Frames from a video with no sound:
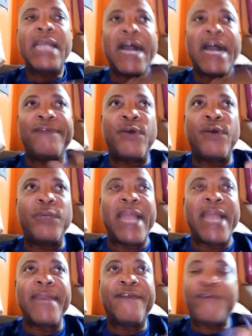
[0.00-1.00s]
I found that
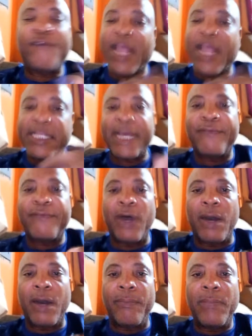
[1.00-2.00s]
the friends I
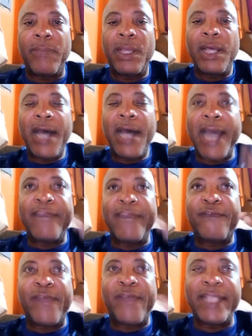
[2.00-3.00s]
formed and the
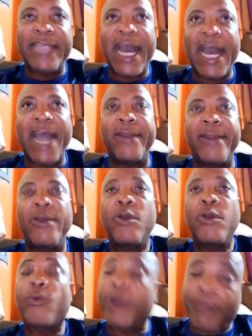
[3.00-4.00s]
friends I had
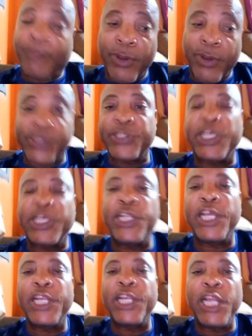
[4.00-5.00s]
were the persons
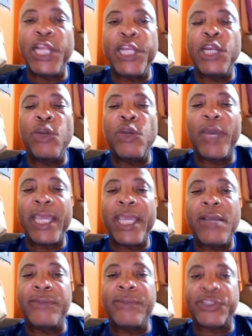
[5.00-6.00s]
in the lower
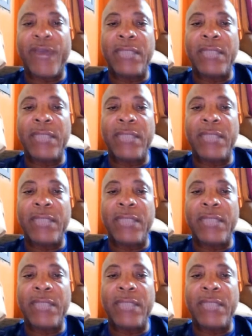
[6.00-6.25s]
income strata.